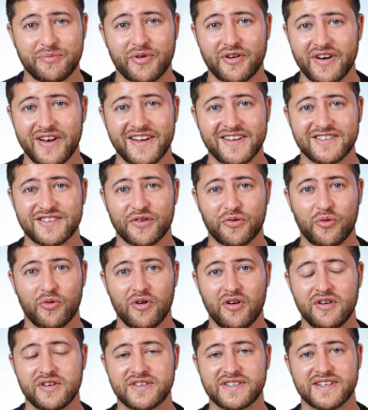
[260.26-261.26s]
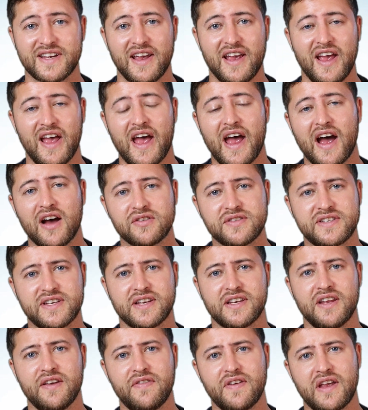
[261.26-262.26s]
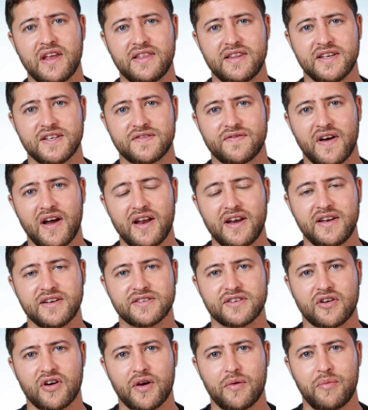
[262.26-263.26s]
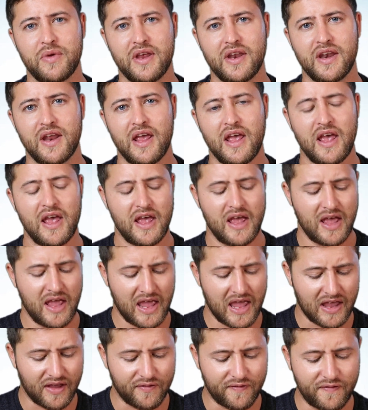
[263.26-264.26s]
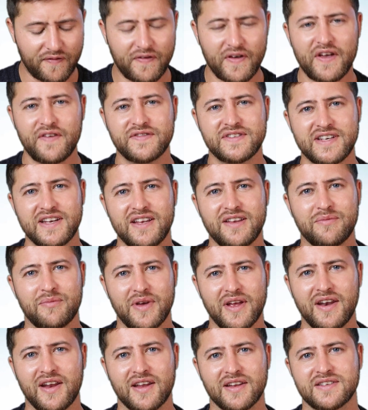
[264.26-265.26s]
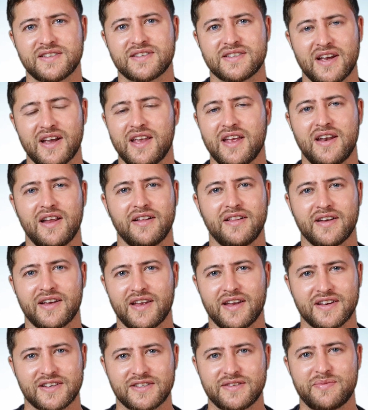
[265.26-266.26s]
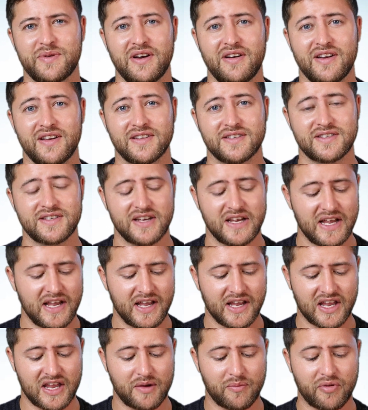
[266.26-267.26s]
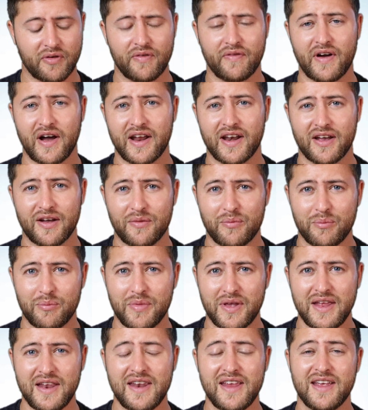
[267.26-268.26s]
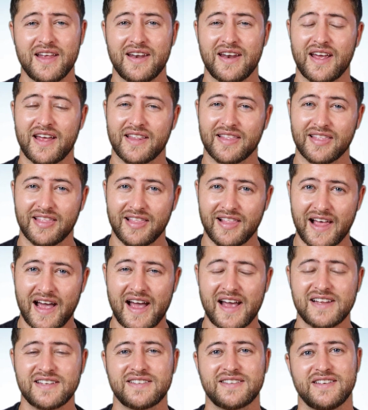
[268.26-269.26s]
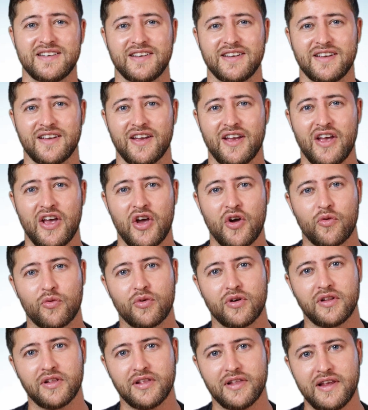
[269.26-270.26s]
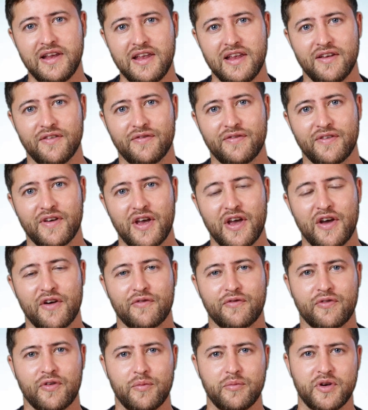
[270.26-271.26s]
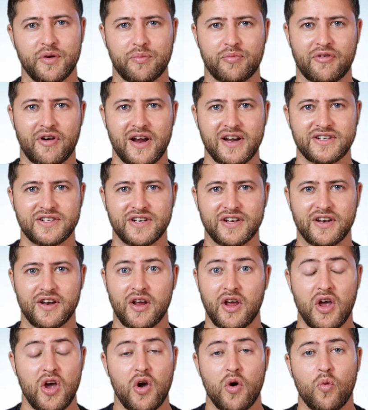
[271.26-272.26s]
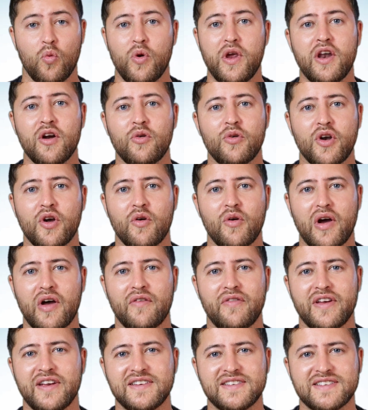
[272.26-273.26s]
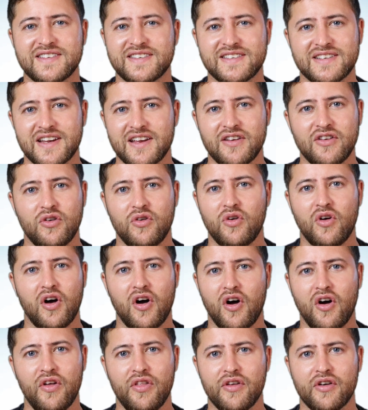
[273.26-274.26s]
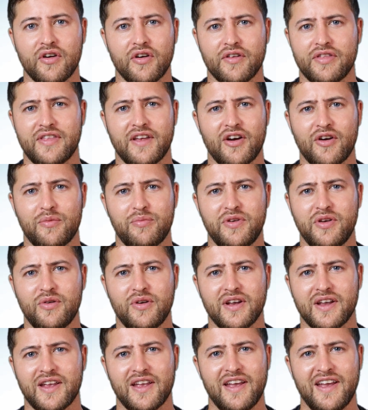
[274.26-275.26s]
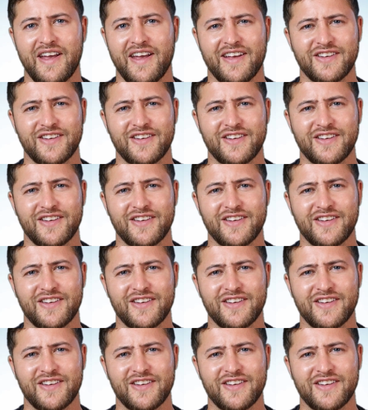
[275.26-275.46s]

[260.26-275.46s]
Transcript: to put into words how significant these findings are. I mean, a 15-minute psychedelic experience can provide immediate and lasting relief from depression. We don't know of a single other therapeutic